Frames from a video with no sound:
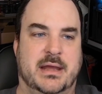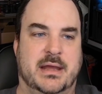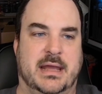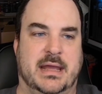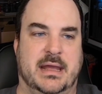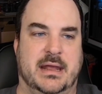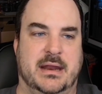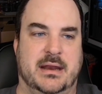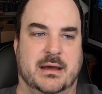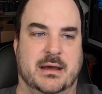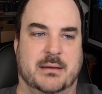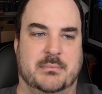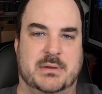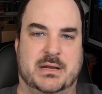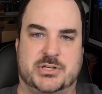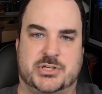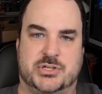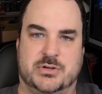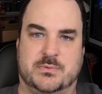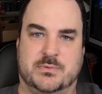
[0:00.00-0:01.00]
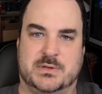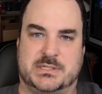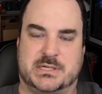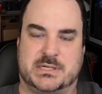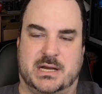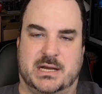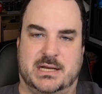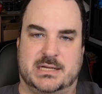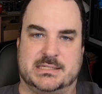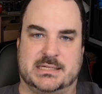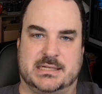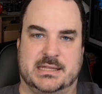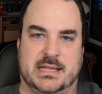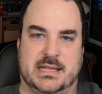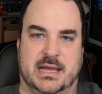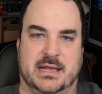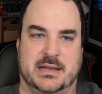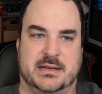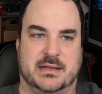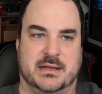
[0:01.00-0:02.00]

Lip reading: and I'm not sure what's causing that.